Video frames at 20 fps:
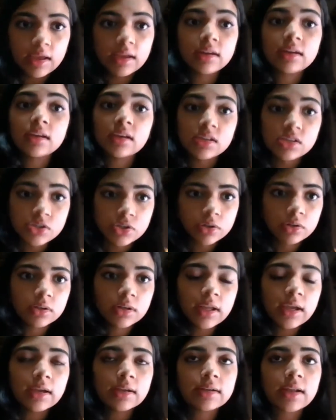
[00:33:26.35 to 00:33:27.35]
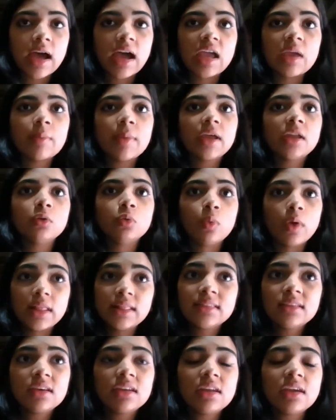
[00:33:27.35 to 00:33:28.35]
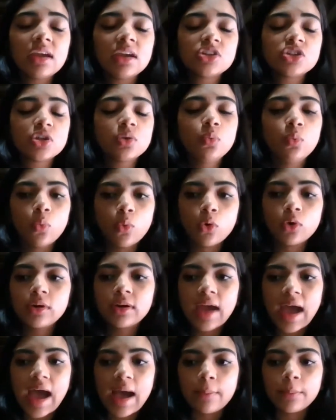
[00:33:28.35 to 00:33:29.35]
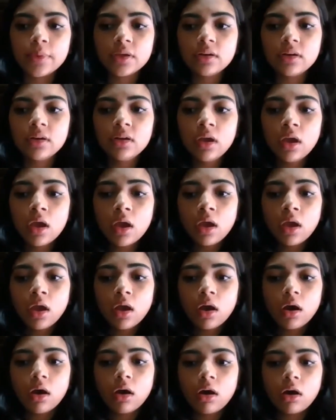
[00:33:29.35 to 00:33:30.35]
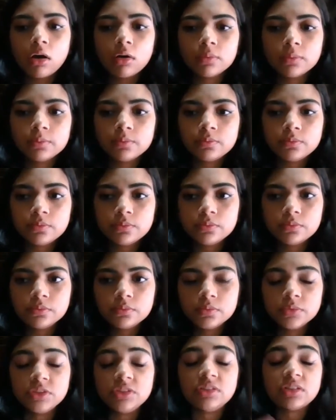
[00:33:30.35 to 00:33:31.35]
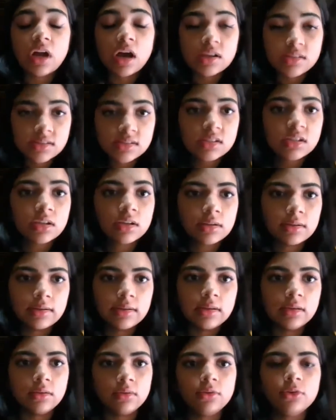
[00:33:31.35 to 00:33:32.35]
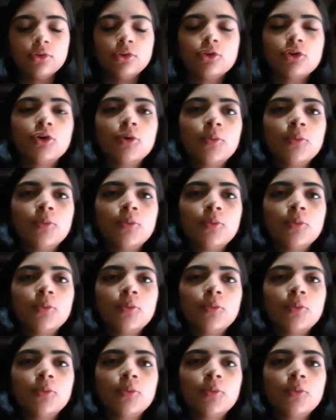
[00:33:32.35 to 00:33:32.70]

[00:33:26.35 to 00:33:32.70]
It is going to take time, and wealth creation won't happen uh, drastically.